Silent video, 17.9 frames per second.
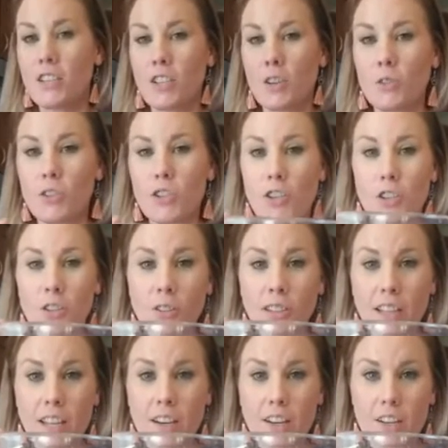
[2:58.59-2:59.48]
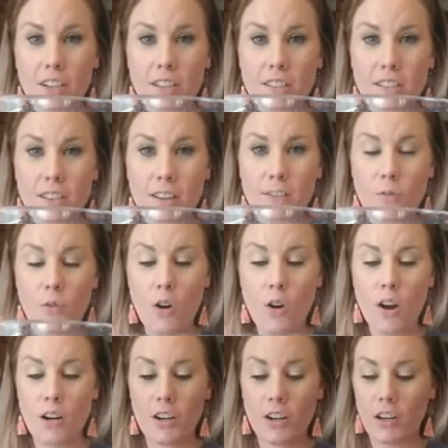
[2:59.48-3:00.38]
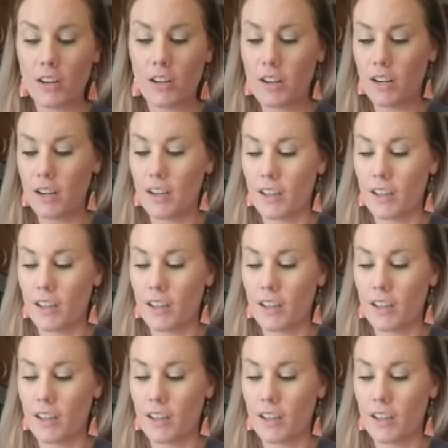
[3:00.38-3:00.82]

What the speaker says: So 2 liters of water